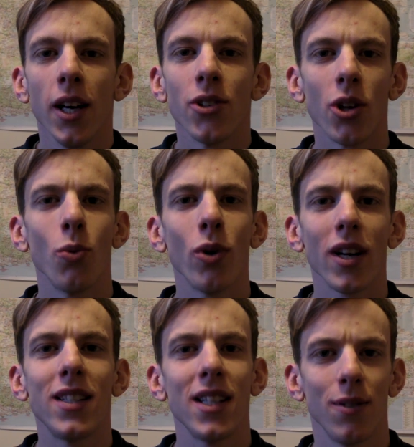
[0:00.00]
So what
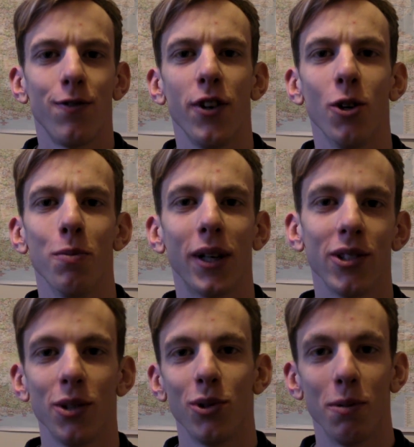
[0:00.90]
I didn't film,
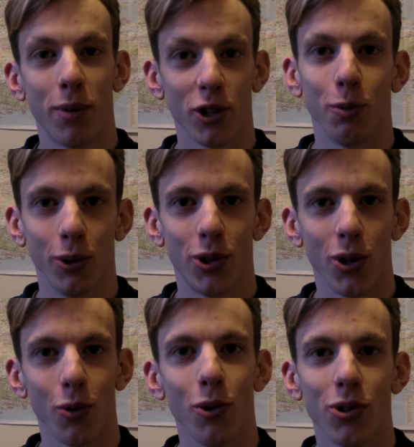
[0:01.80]
because it was impossible
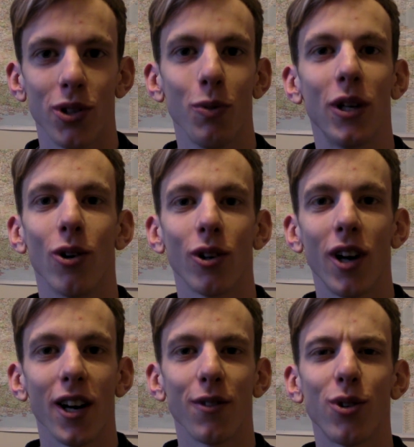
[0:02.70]
to, was that we got
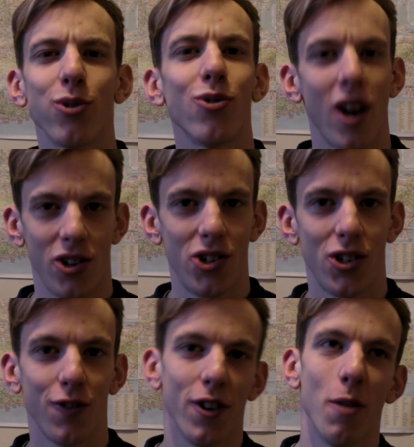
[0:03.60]
kind of
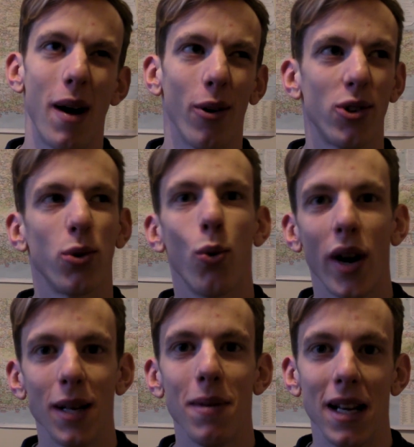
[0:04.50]
crushed for about
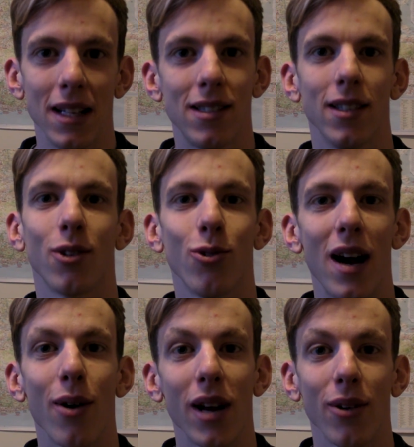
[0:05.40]
20 minutes in a
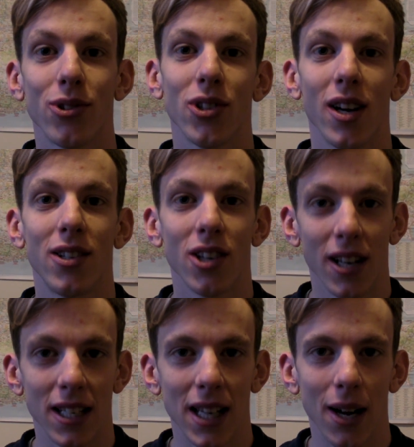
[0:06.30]
crowd outside
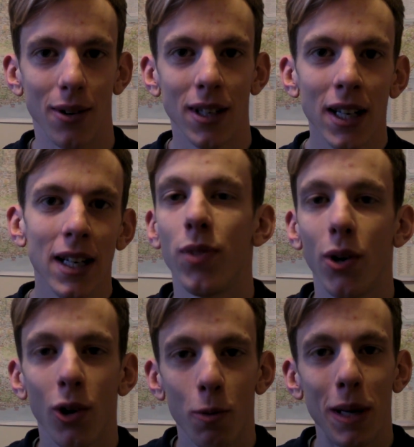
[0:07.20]
Chinatown. There
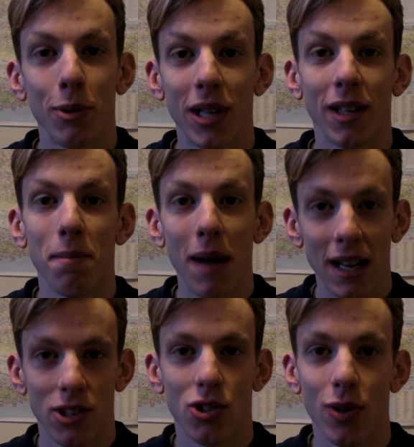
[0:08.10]
were a lot of people down the
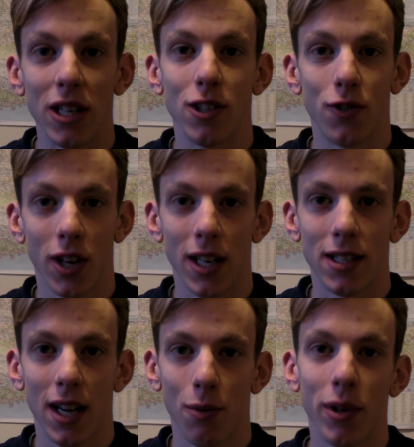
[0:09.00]
main street of
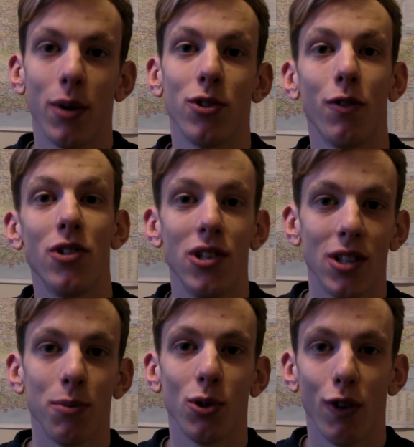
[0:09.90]
Chinatown where there was obviously
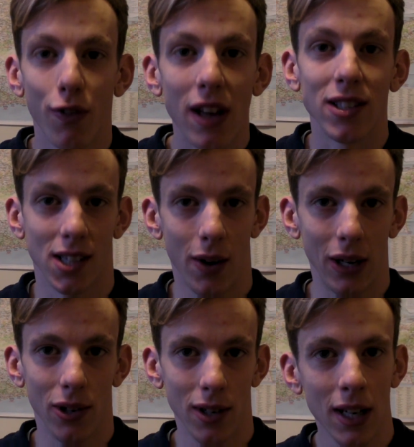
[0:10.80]
some sort of event going
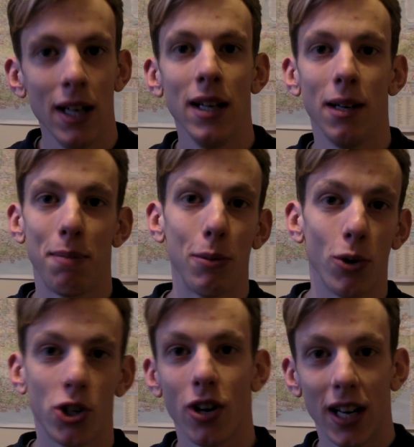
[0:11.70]
on. And people were
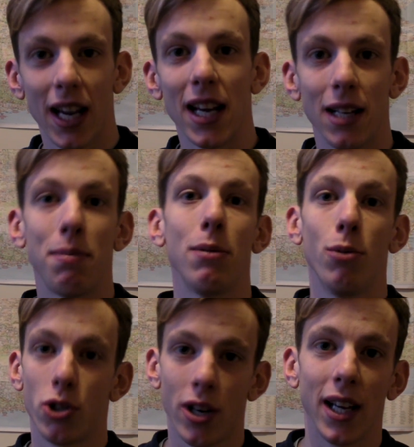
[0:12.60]
trying to get in and people were
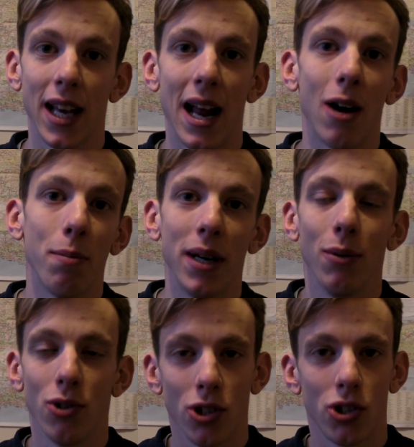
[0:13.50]
trying to get out, but it
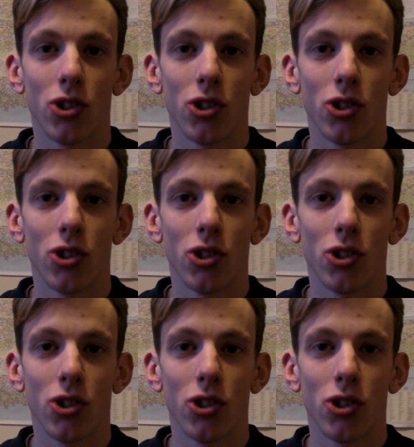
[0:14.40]
was just